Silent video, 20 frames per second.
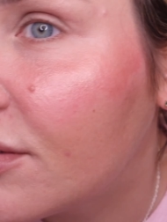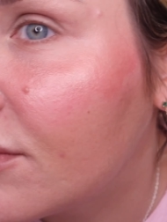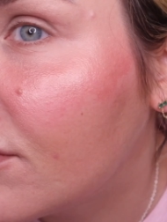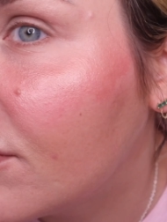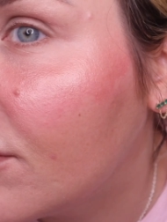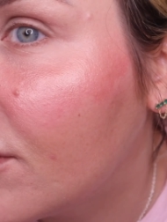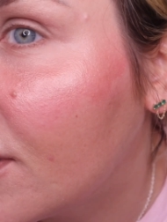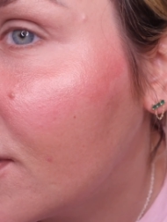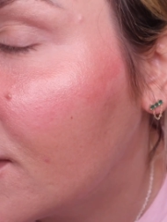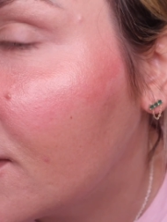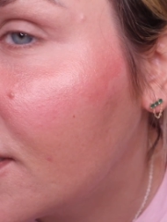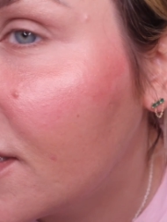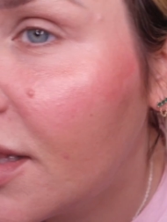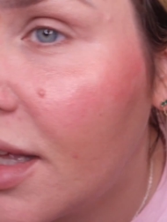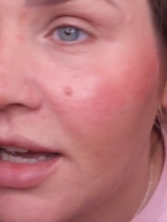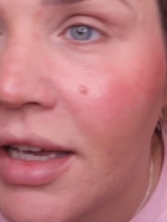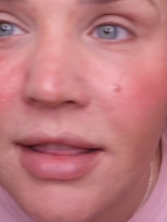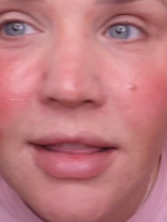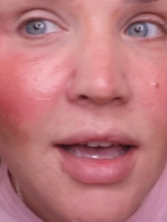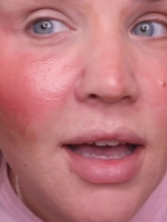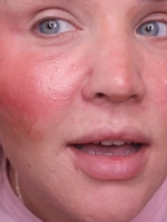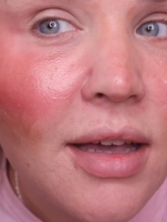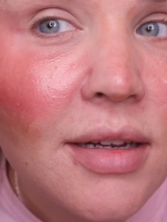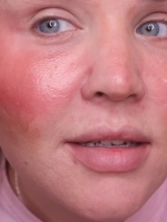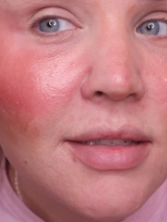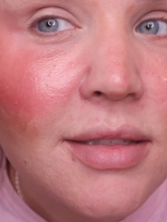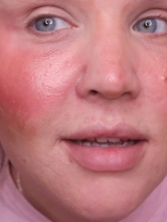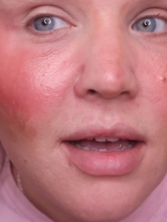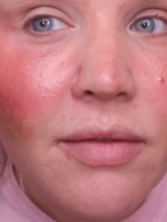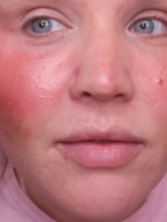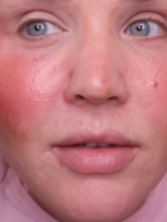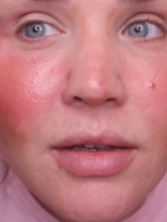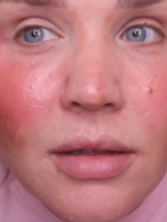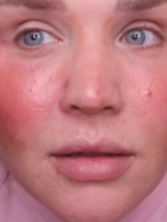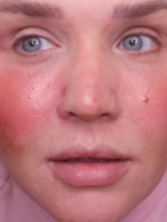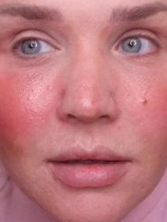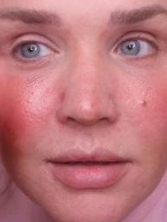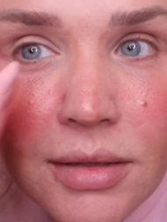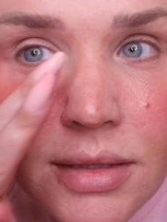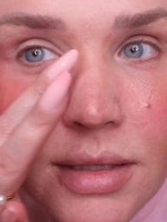really like that it
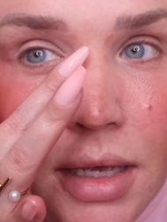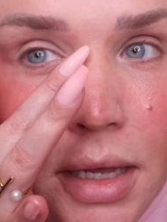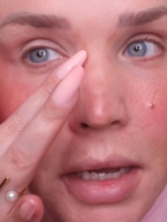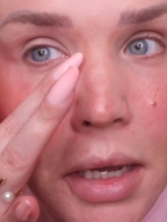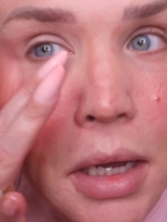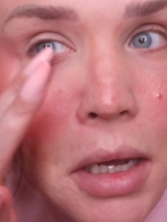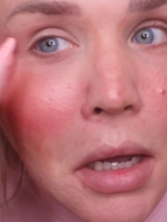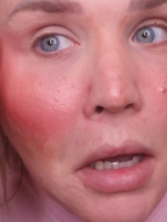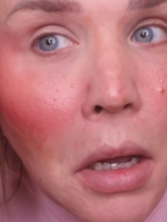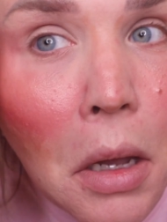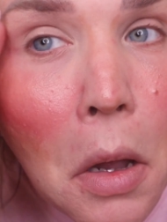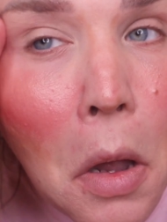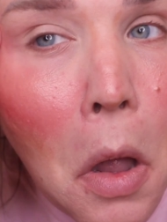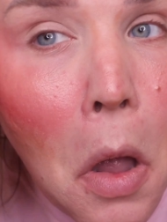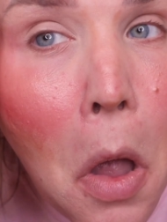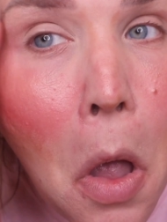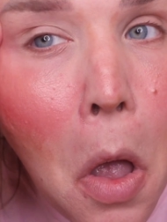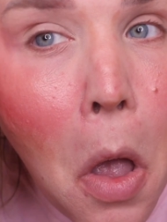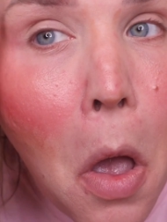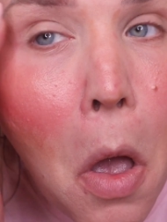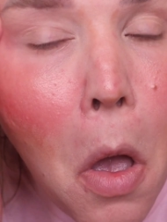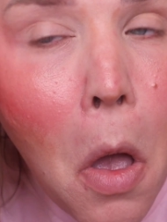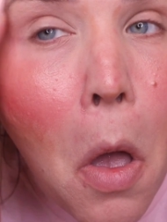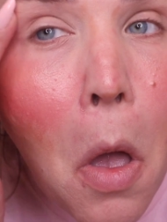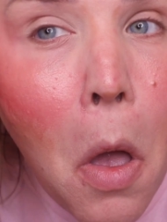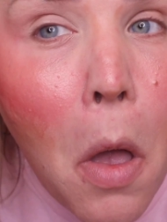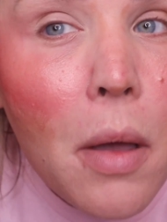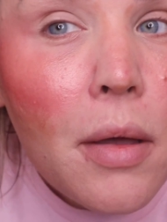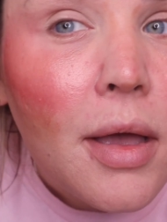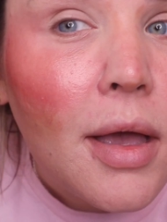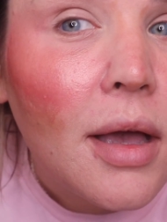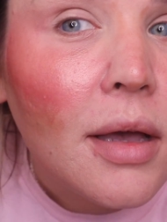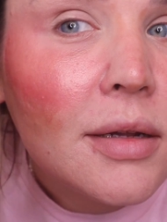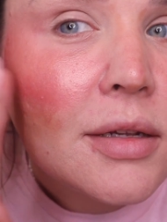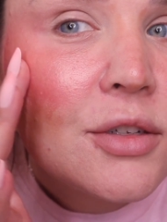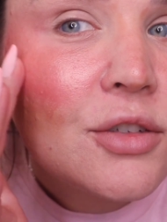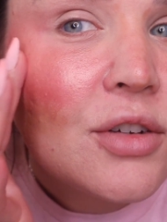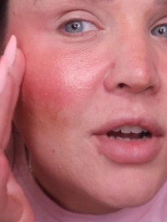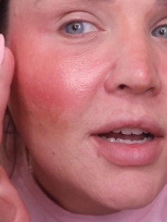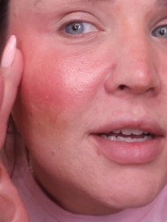definitely looks like and
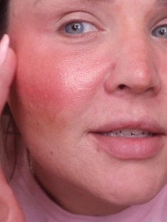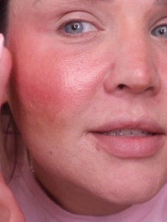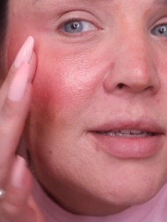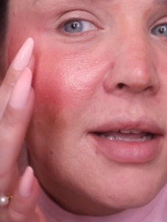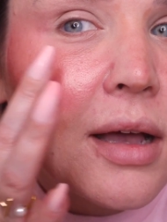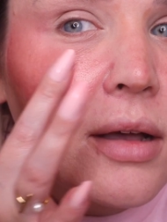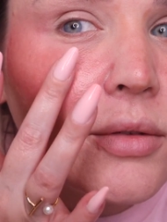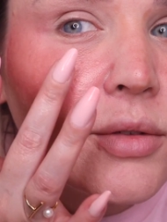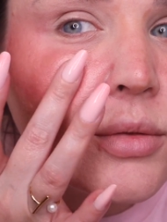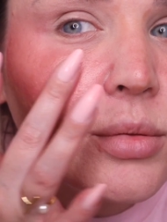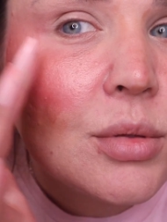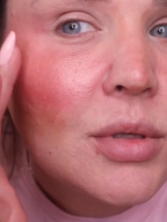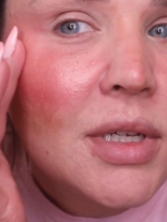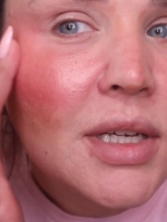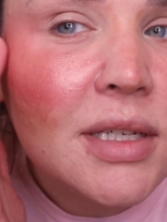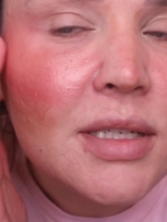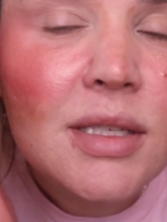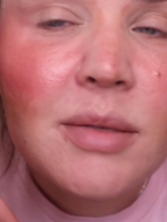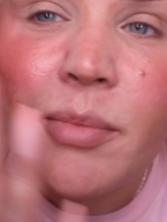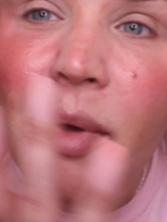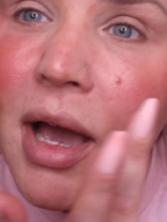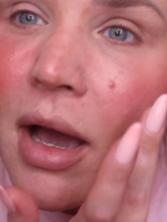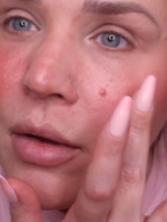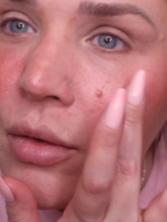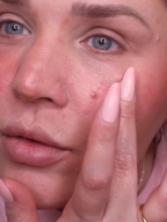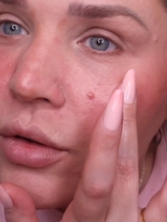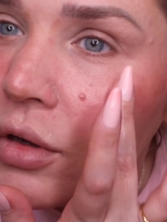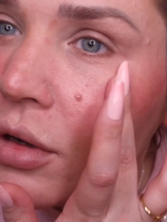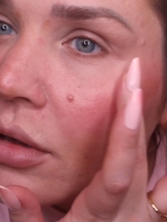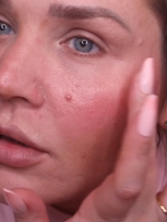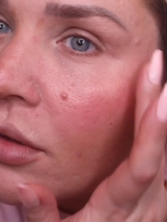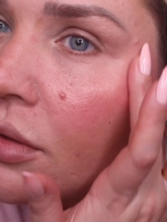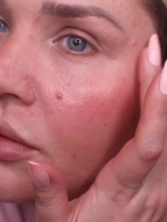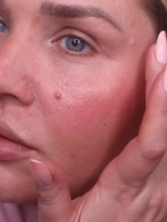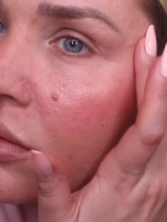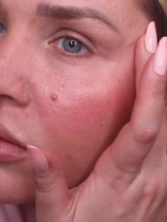it dries down to a nice powder